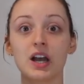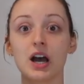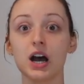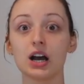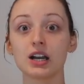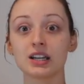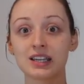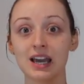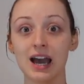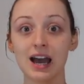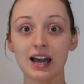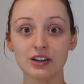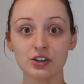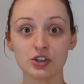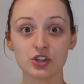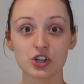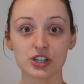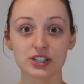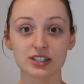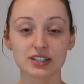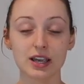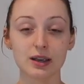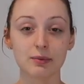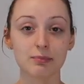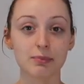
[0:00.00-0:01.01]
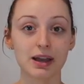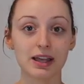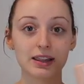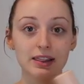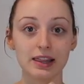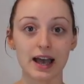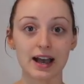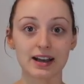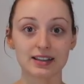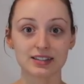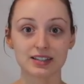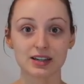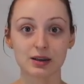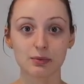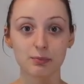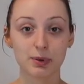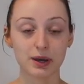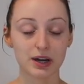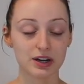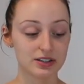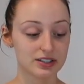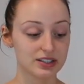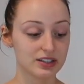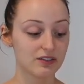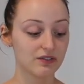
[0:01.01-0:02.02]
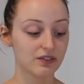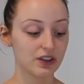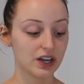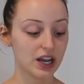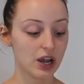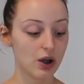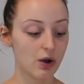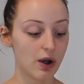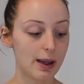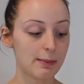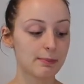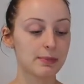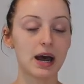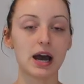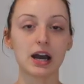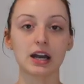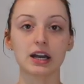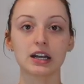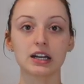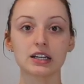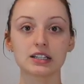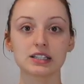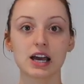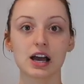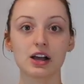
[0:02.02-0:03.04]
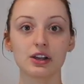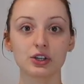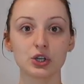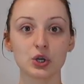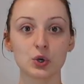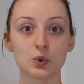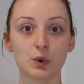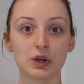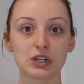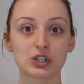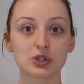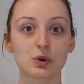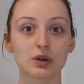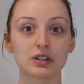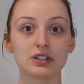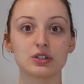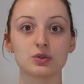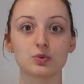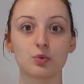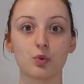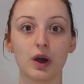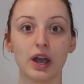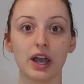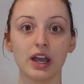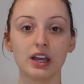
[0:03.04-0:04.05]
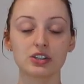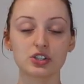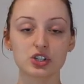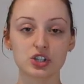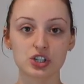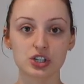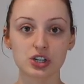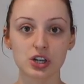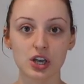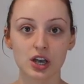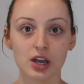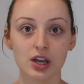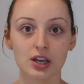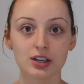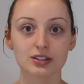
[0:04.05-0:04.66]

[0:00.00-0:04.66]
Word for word: Again, just like my last comparison video, I'm not gonna tell you which one's which.